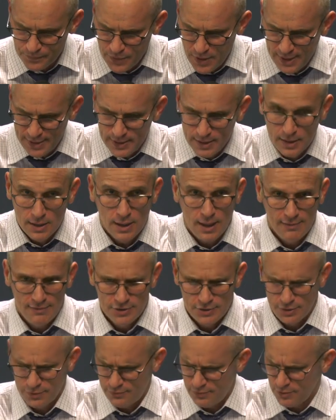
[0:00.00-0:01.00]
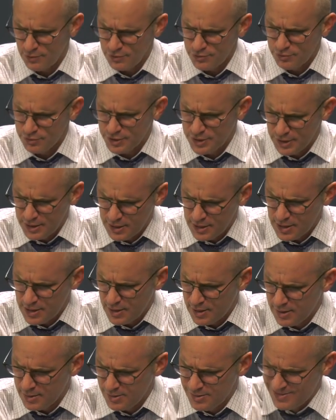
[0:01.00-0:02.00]
All right, obviously thrilled with
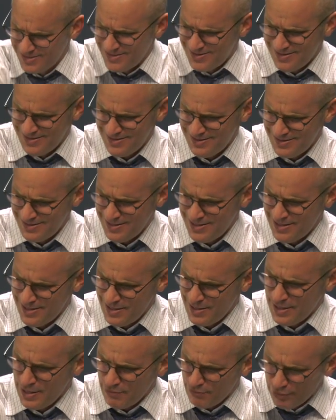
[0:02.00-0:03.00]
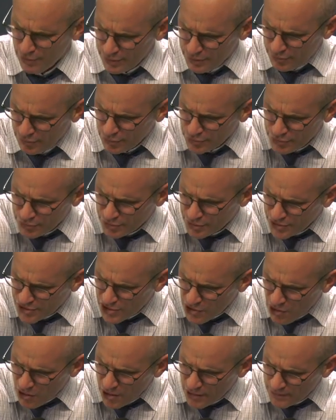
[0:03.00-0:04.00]
the, really thrilled with the
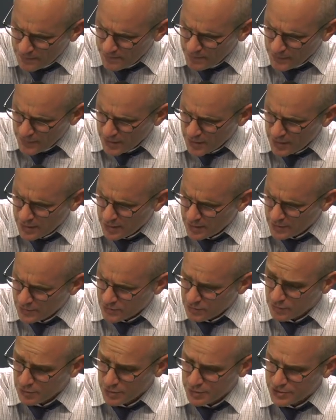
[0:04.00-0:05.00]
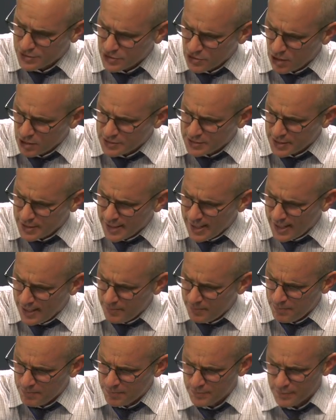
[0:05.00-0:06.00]
start, really start to the
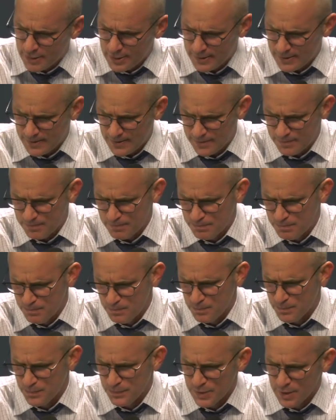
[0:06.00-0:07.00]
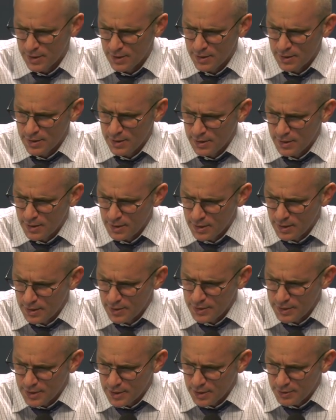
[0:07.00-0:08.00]
game, you
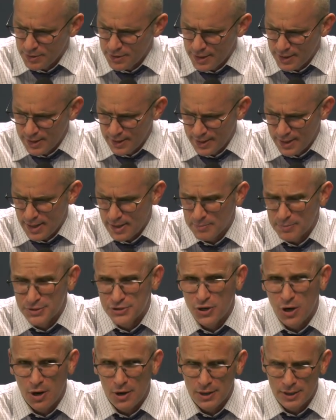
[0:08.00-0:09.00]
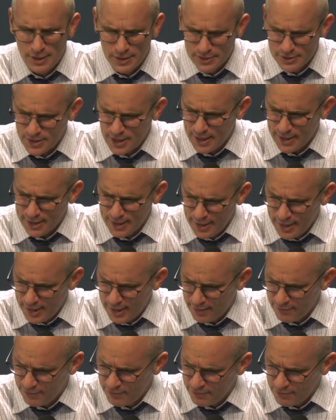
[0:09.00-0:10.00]
know, and then a majority of the second
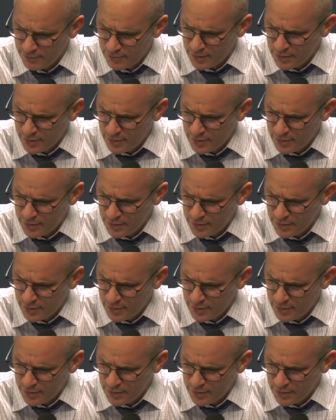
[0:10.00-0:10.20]
half.